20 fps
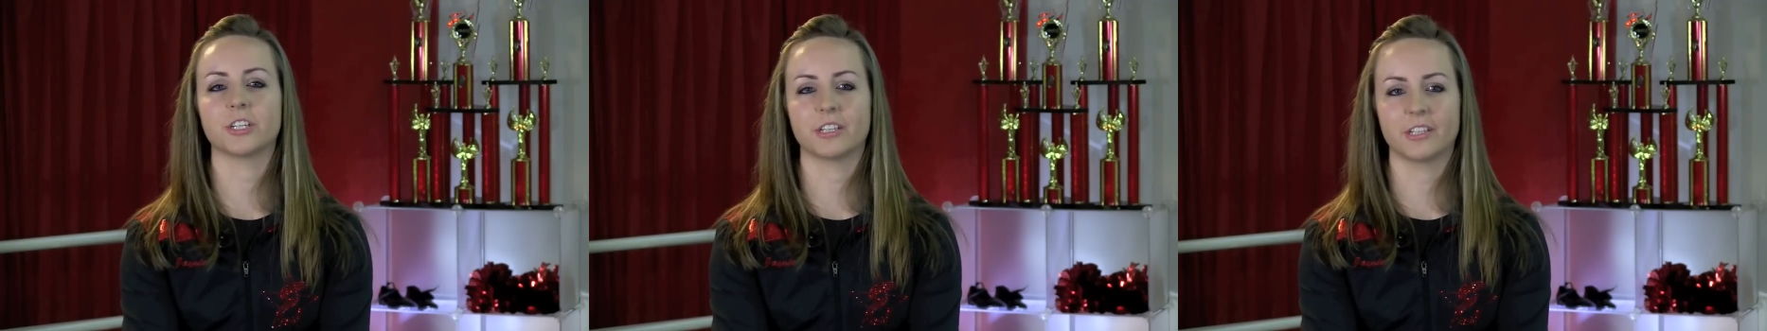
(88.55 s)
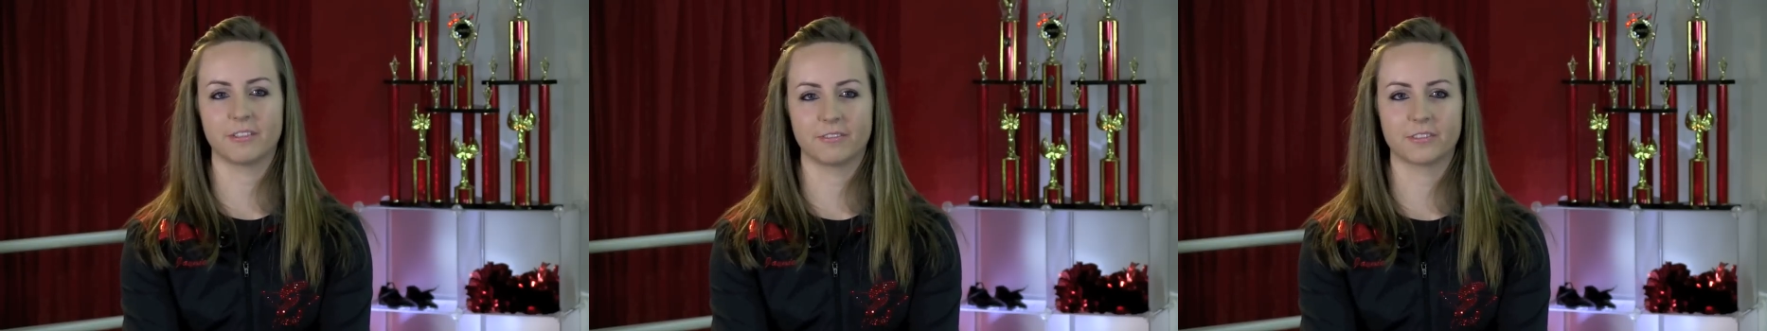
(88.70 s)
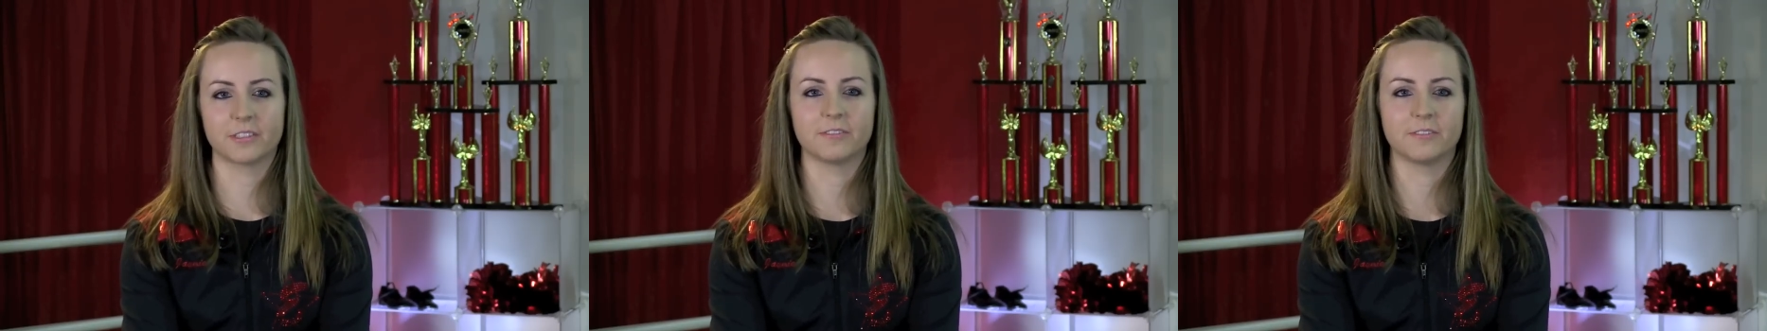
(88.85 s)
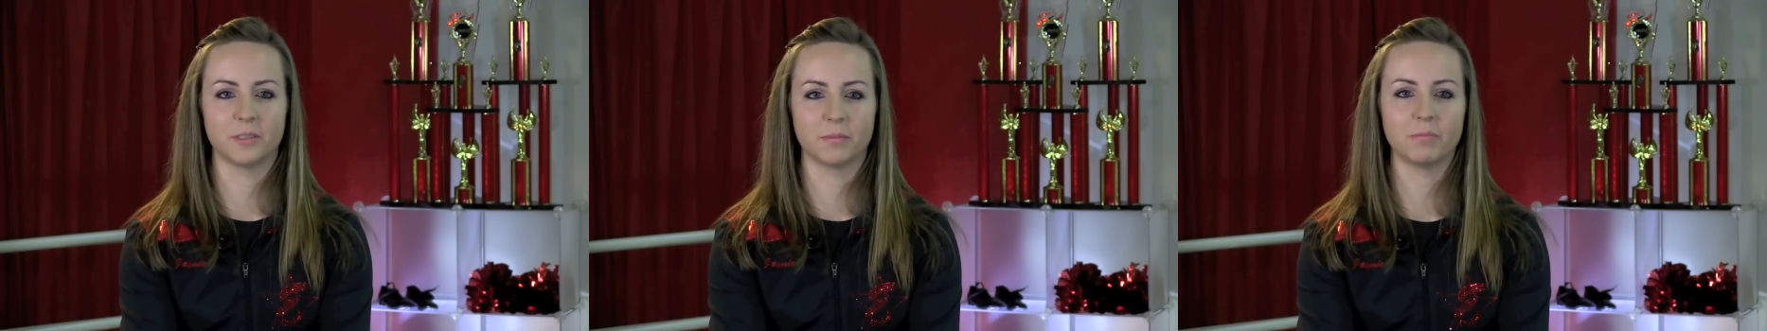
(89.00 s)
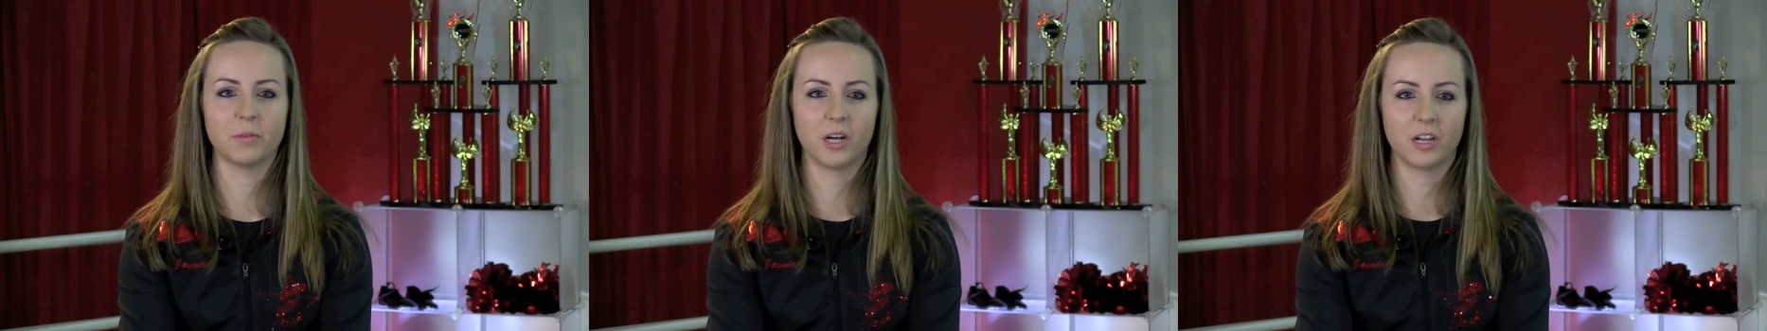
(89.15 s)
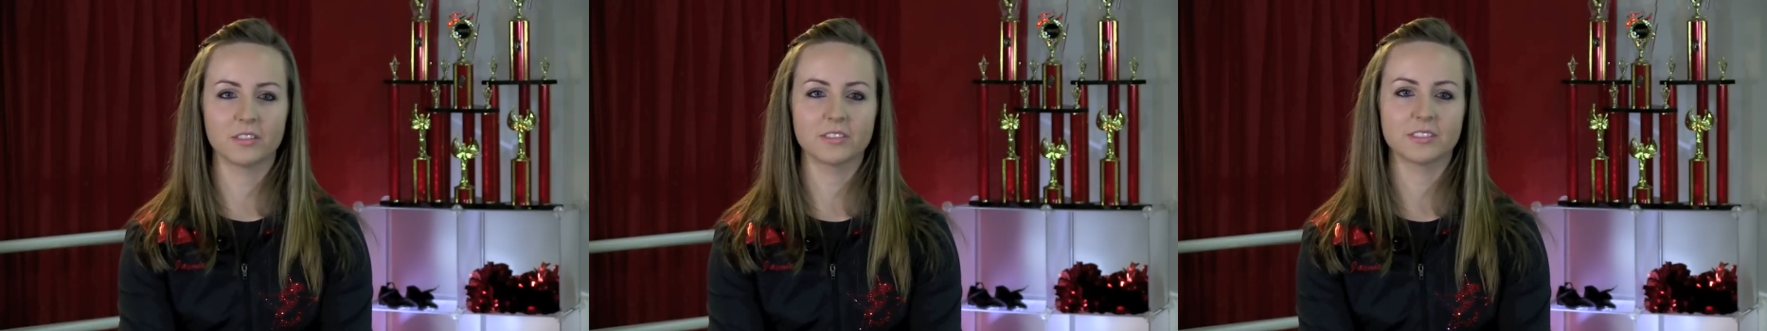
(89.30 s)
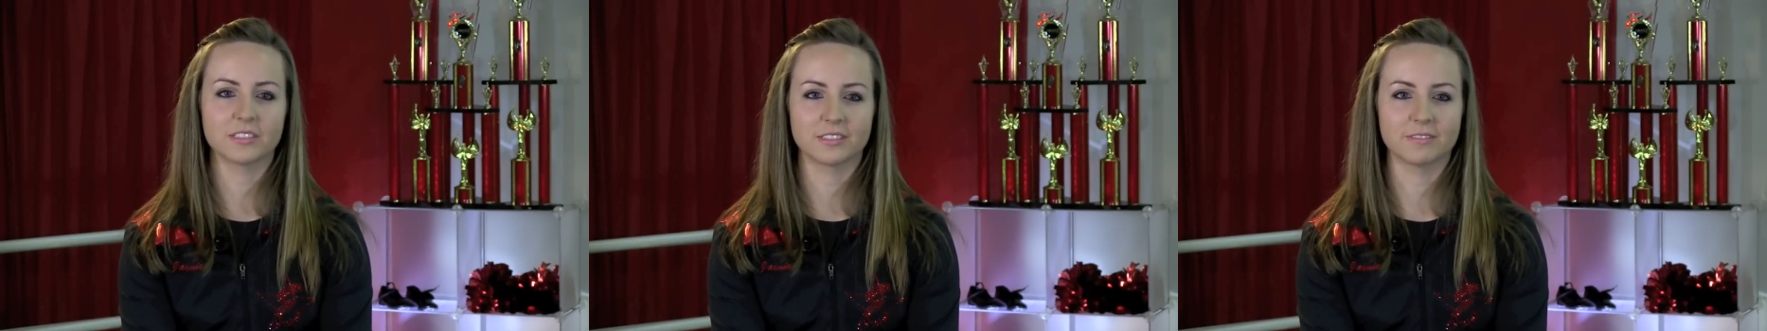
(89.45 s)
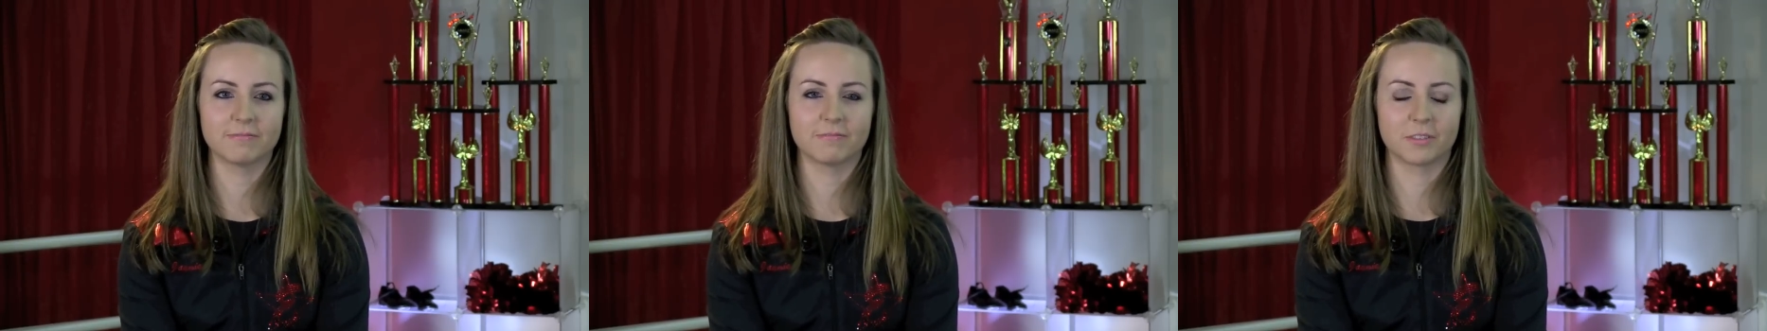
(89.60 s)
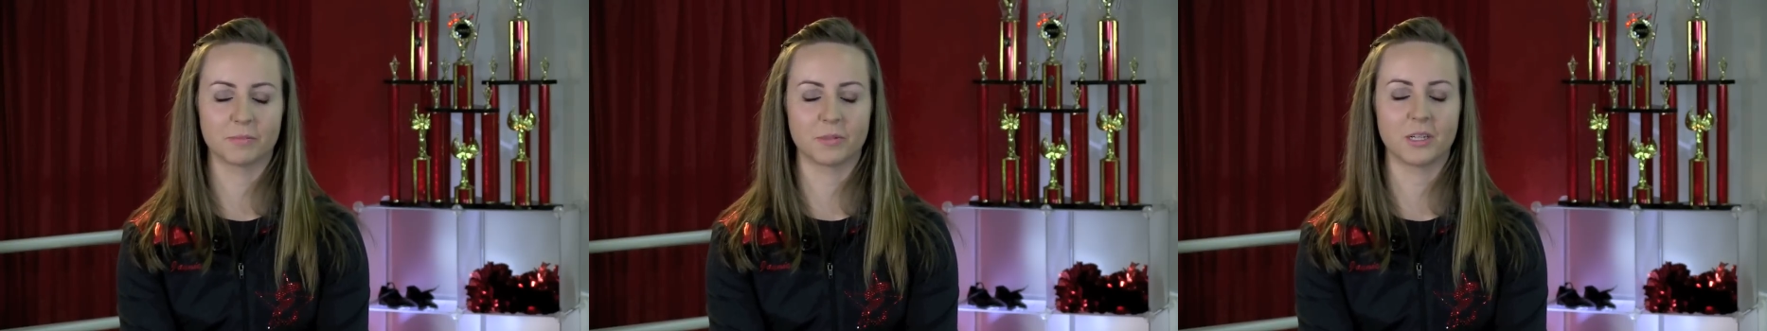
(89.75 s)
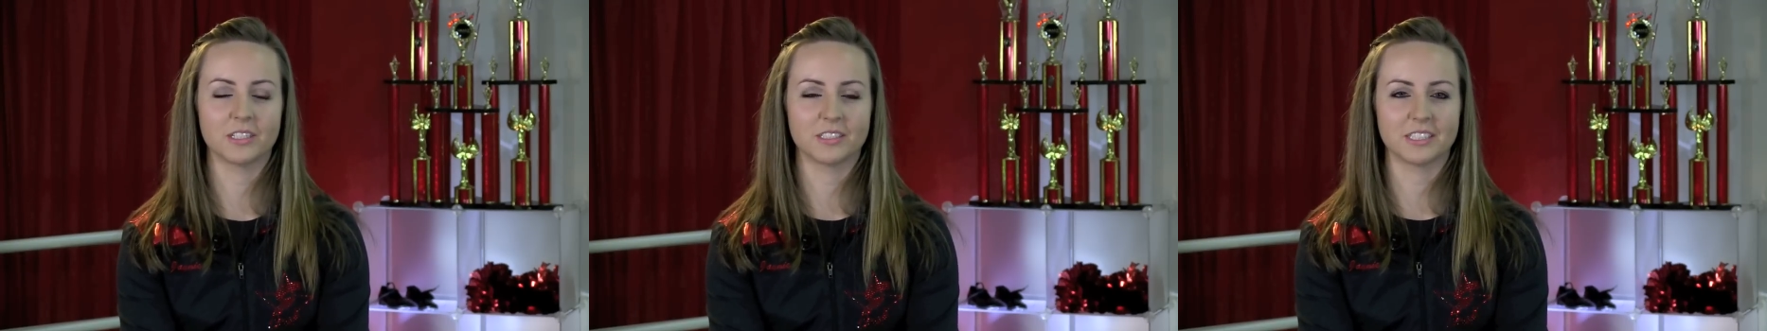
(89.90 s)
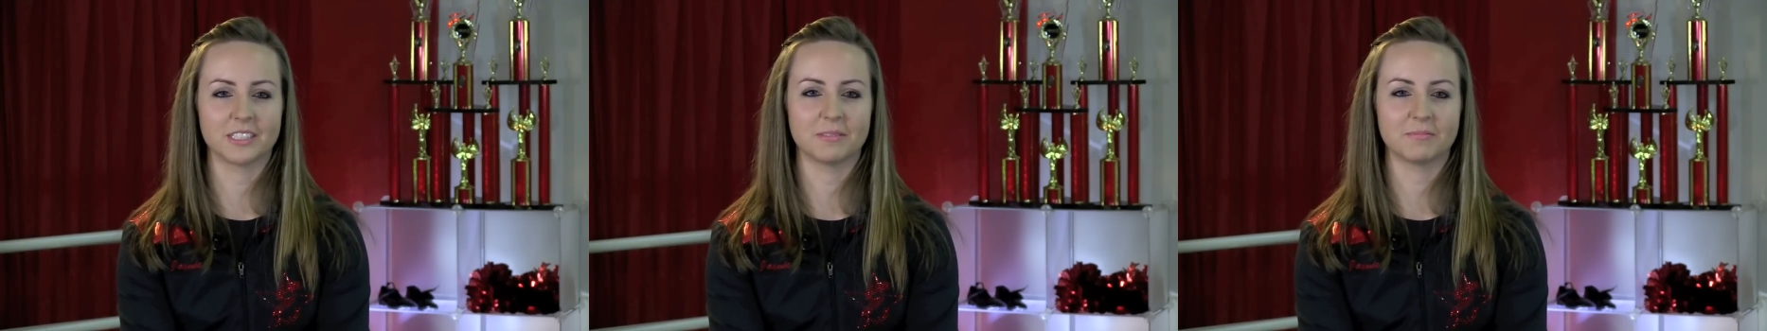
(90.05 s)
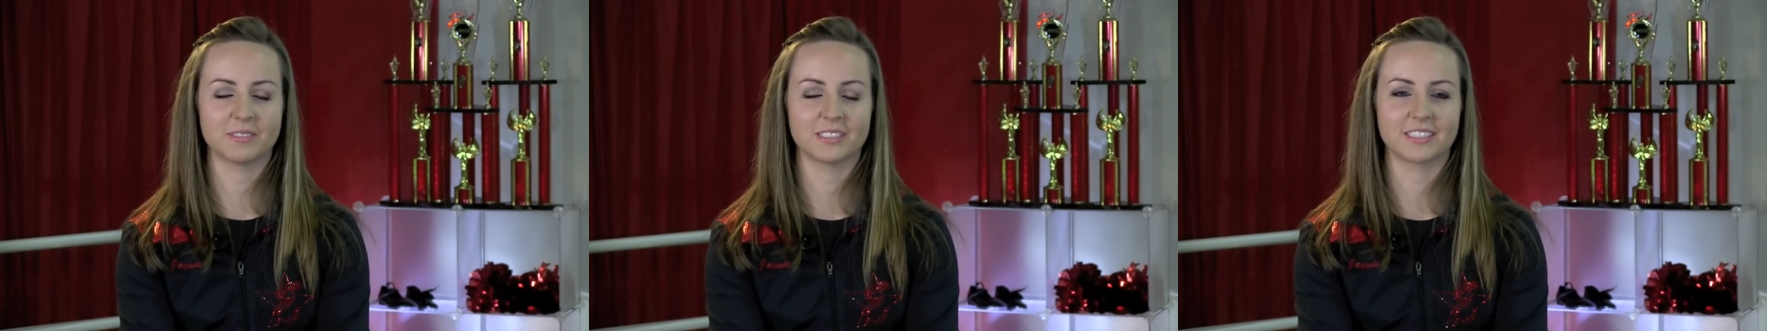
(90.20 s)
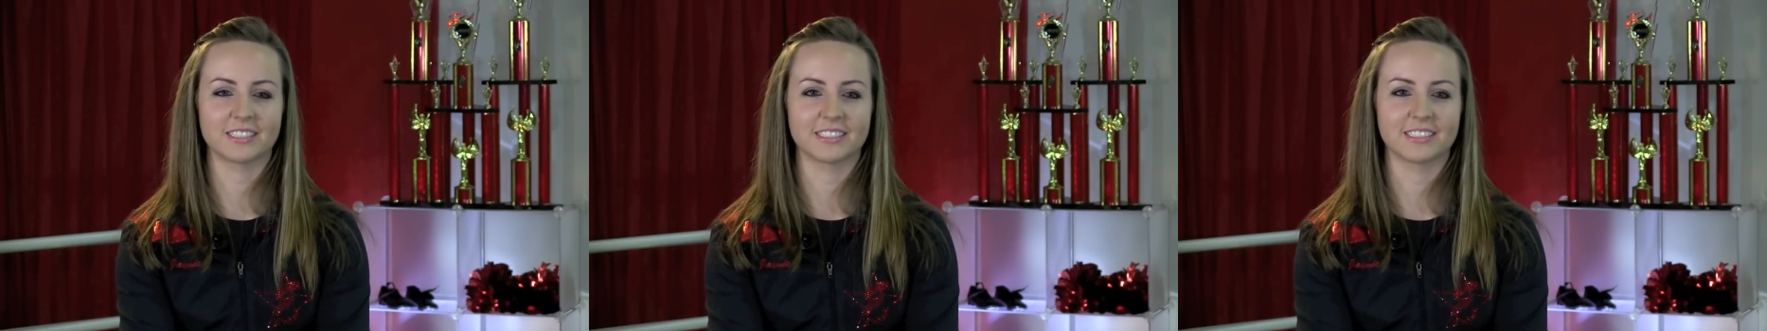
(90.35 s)
cheering for footballs, football
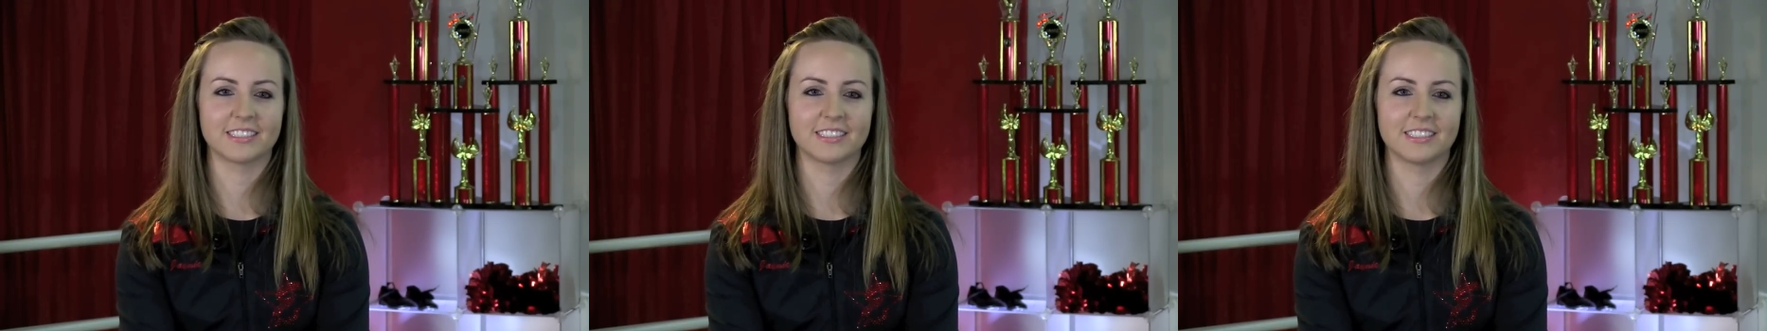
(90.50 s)
teams.